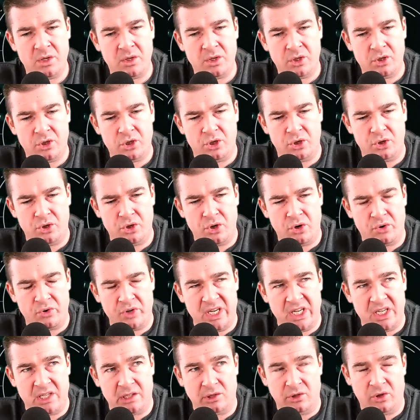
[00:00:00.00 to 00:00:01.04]
you don't
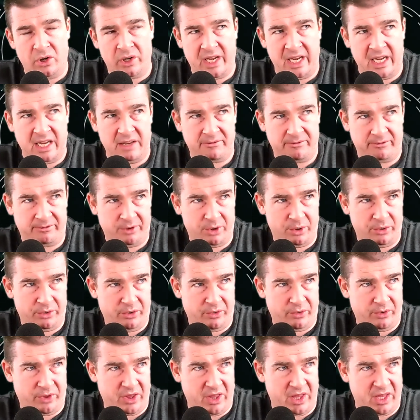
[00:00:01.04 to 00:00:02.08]
need to look any
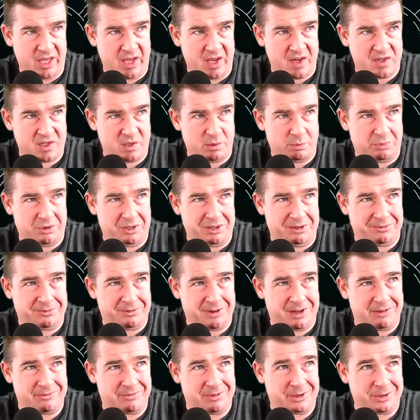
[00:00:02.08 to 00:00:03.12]
further than the S&P
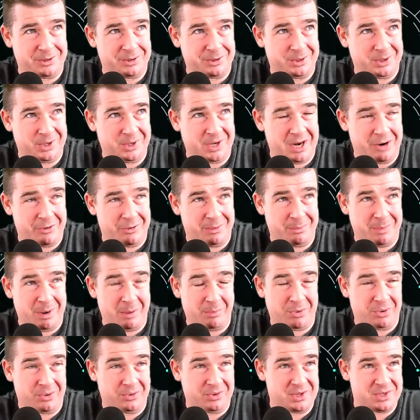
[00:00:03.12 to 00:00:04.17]
500. Now,
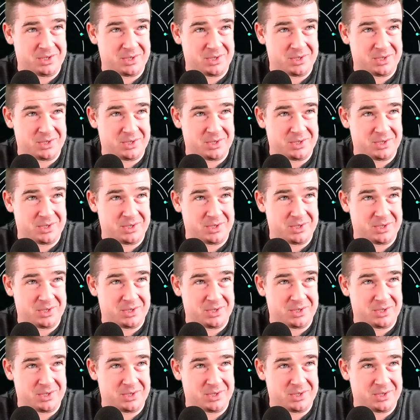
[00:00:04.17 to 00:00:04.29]
remember, this